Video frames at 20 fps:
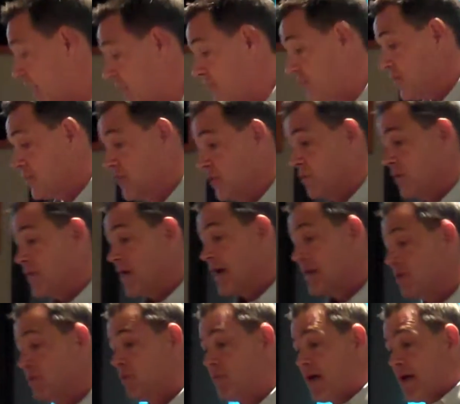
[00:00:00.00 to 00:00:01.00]
I think that
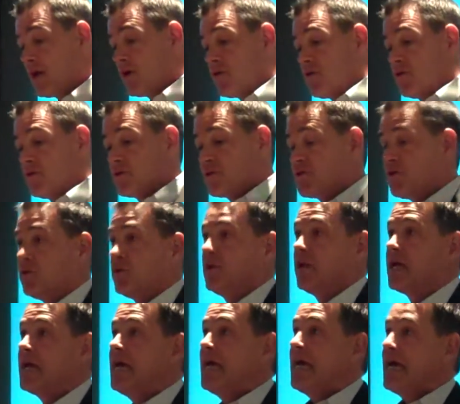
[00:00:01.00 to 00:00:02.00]
when that occurs,
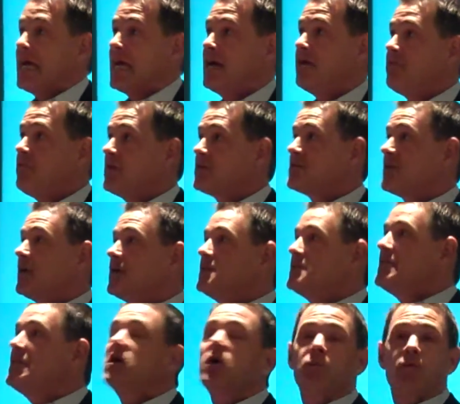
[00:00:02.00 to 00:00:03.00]
certainly if it's a
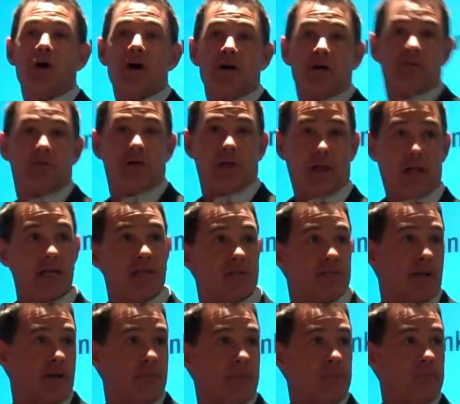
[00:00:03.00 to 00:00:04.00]
deal breaker for the
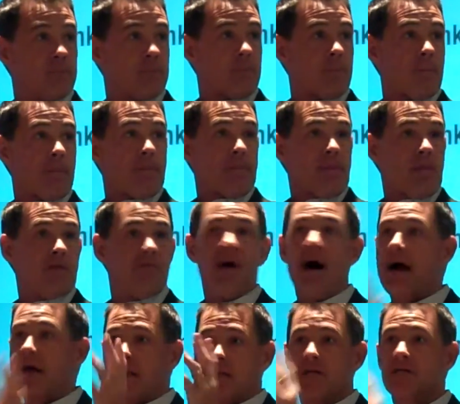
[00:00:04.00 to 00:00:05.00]
listing,
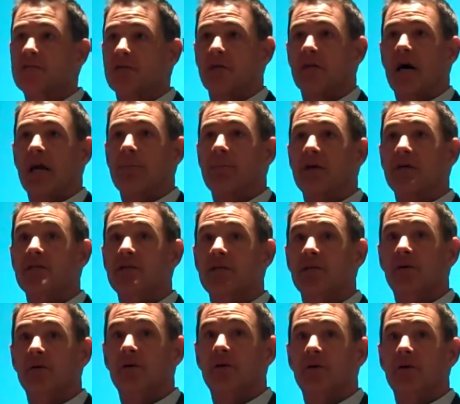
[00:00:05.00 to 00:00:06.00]
fine, list it, not a big deal.
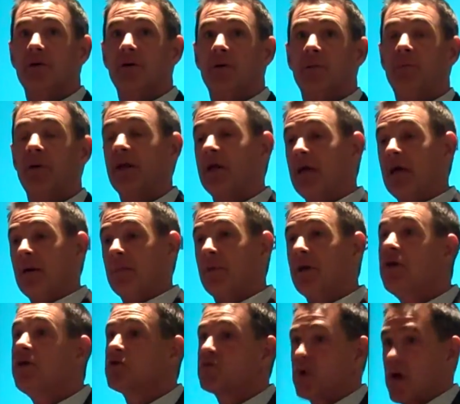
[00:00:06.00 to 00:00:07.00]
But
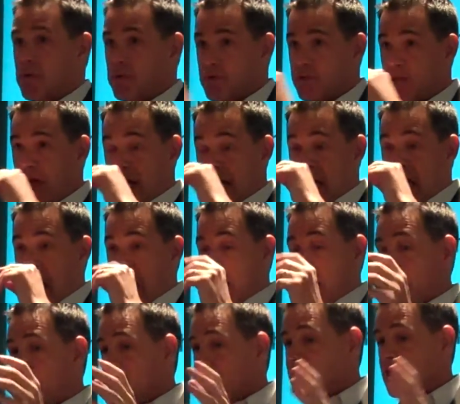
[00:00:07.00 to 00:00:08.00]
here's what I would say.
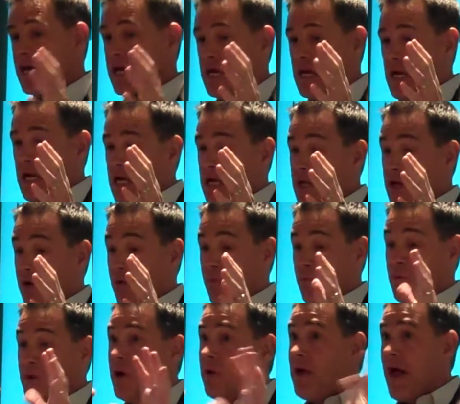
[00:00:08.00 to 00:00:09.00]
I would say, you know,
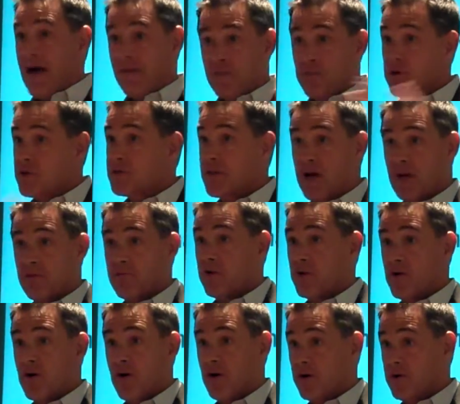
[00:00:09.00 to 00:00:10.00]
we don't have to put a sign in the
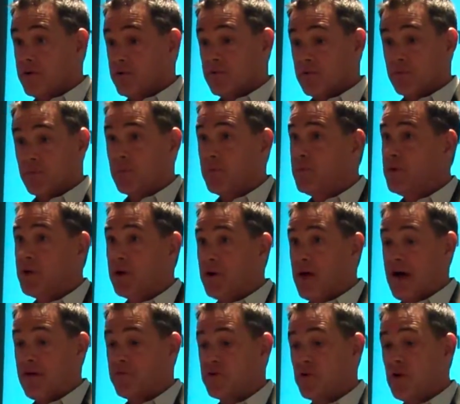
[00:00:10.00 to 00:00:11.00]
front yard. We don't
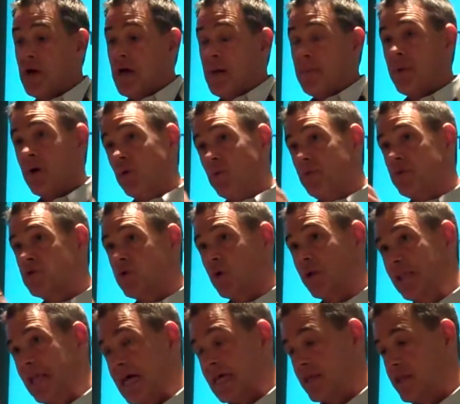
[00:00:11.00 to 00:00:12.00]
have to. But it would be sort
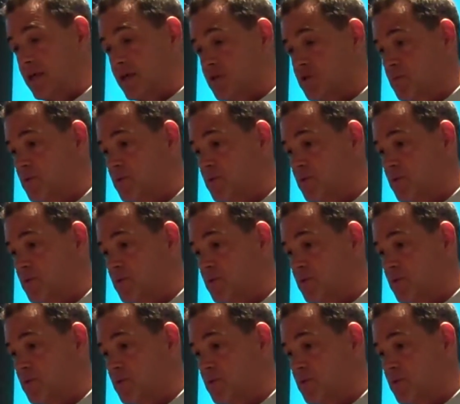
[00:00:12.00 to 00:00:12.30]
of like this.